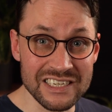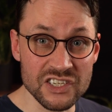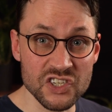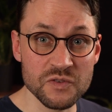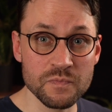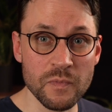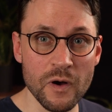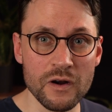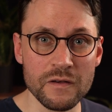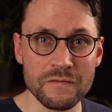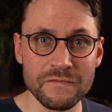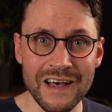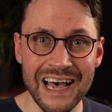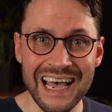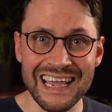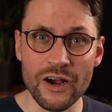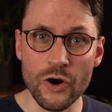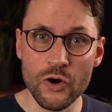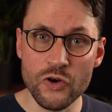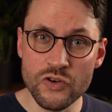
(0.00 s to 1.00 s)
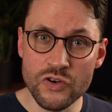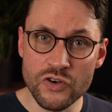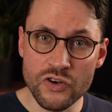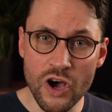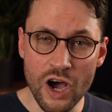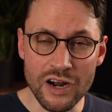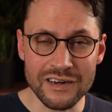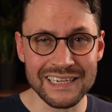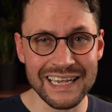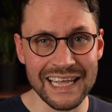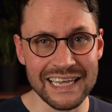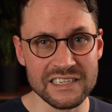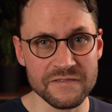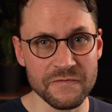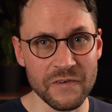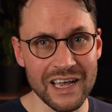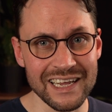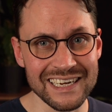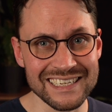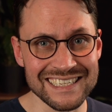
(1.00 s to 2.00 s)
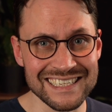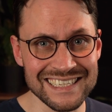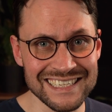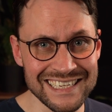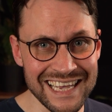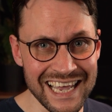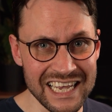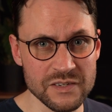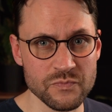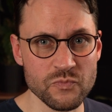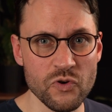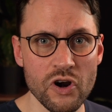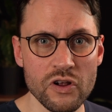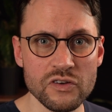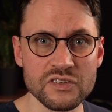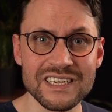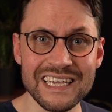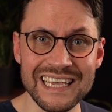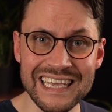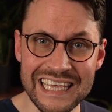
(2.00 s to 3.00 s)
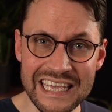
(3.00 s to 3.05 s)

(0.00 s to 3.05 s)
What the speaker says: and Spotify are not classified as SaaS products,